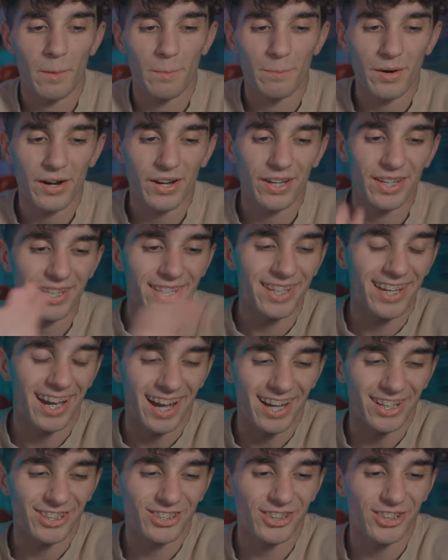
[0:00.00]
but
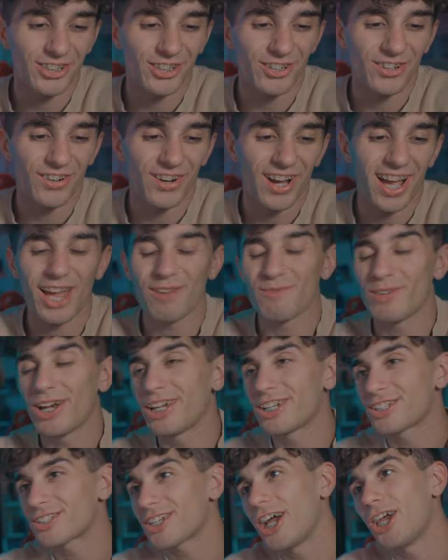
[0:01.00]
yeah, so am
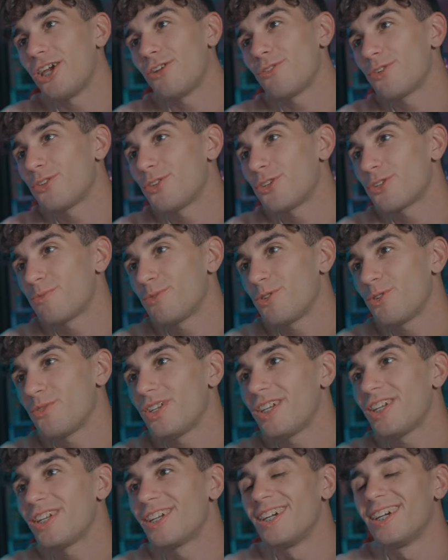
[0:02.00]
I excited for this
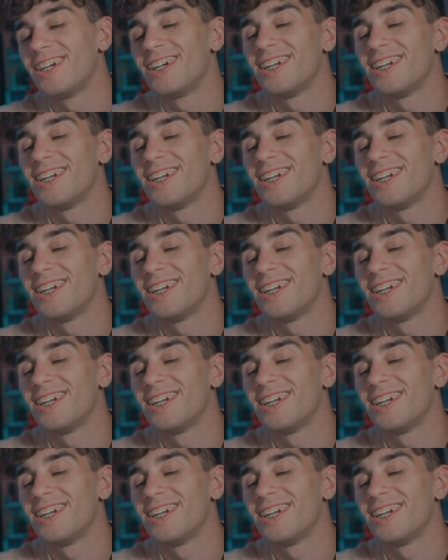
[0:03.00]
movie?